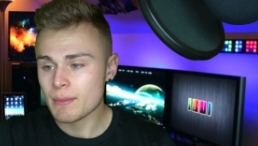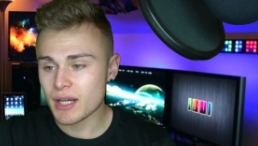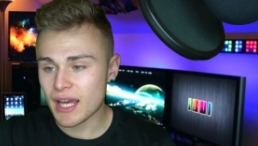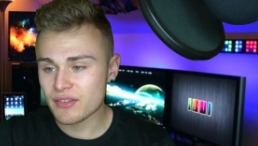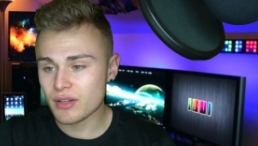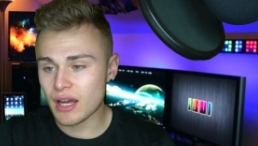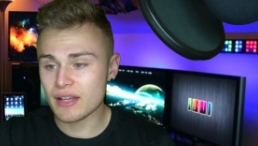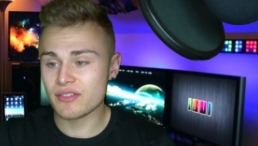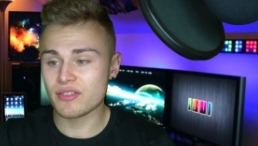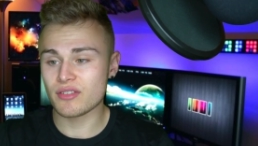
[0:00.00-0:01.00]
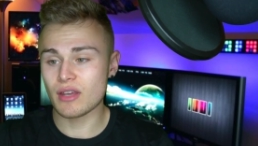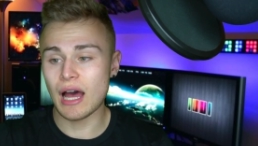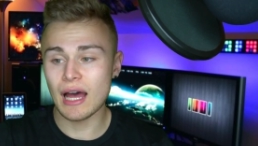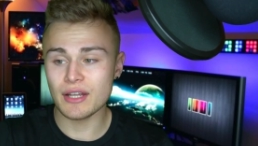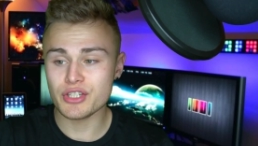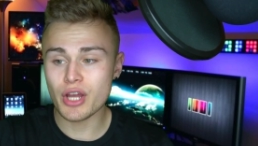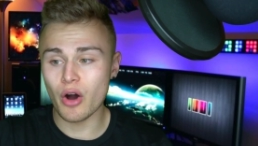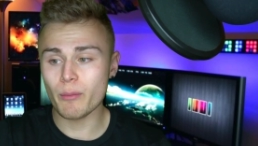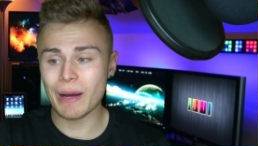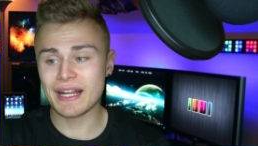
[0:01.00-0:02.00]
But as you guys uh,
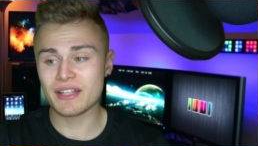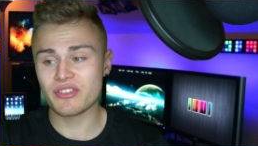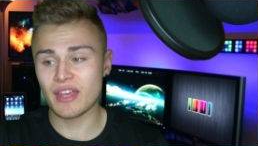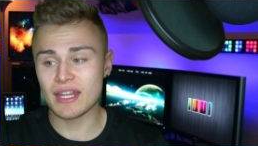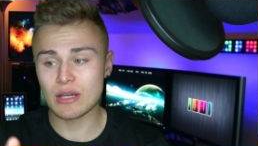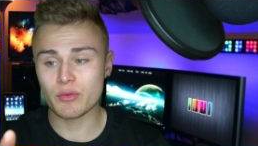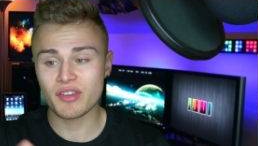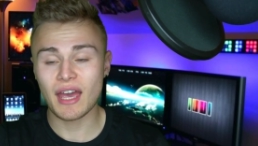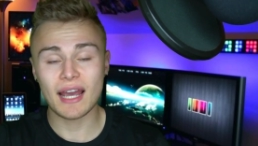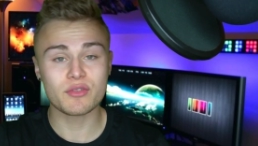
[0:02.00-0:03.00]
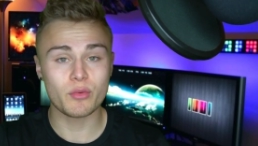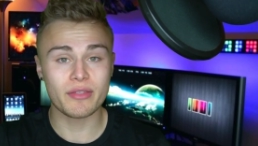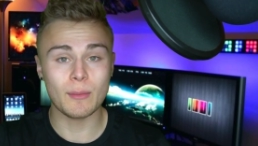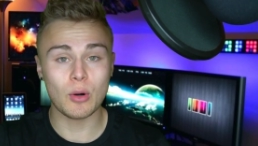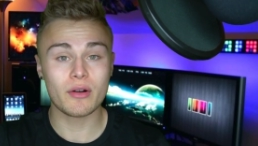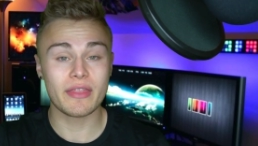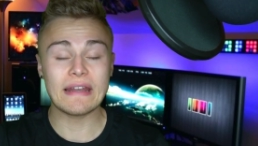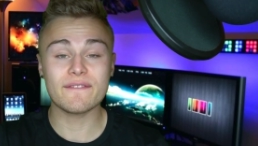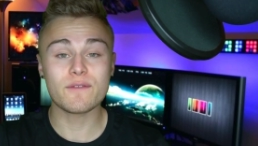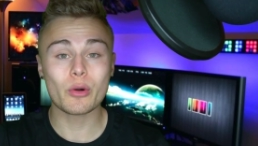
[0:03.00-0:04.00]
know, Binance said it was hacked with more
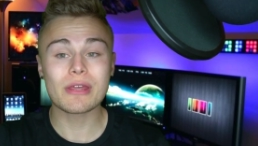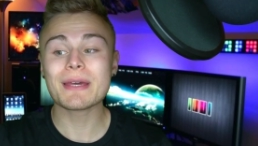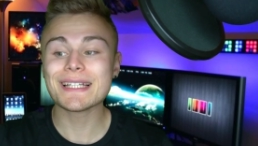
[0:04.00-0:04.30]
than $40